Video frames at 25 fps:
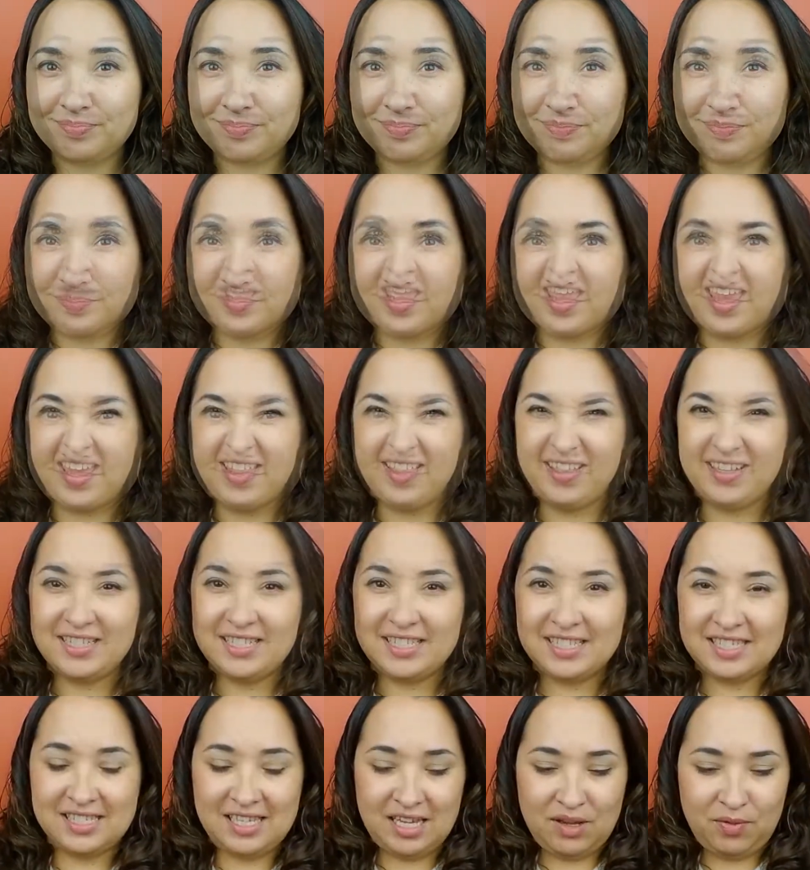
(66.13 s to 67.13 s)
Okay,
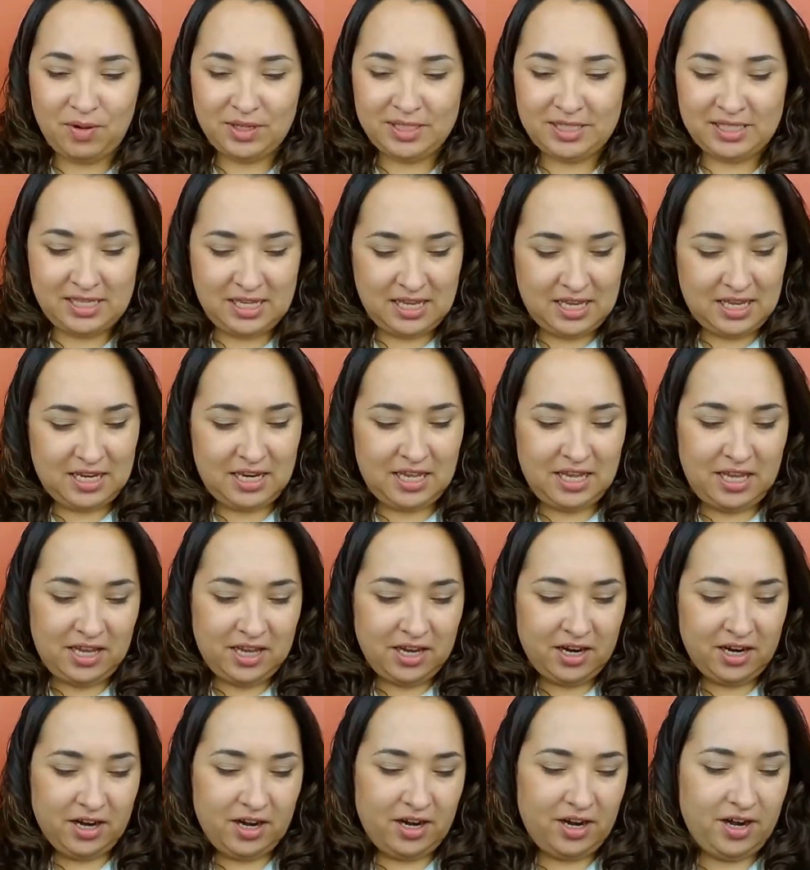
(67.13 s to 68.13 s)
let's see what's in
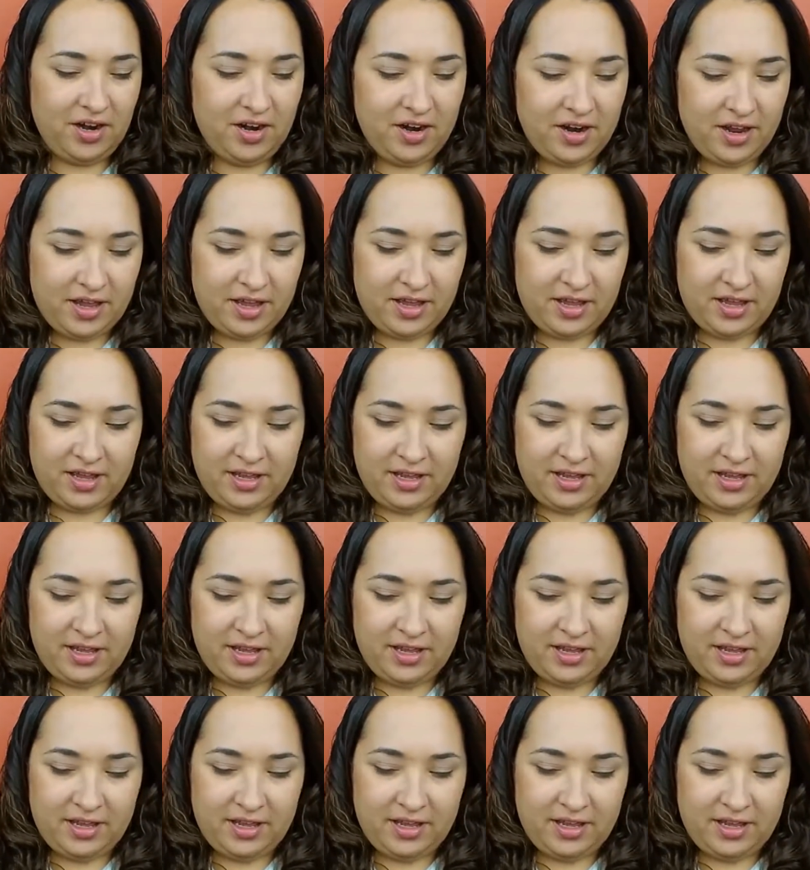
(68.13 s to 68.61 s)
here.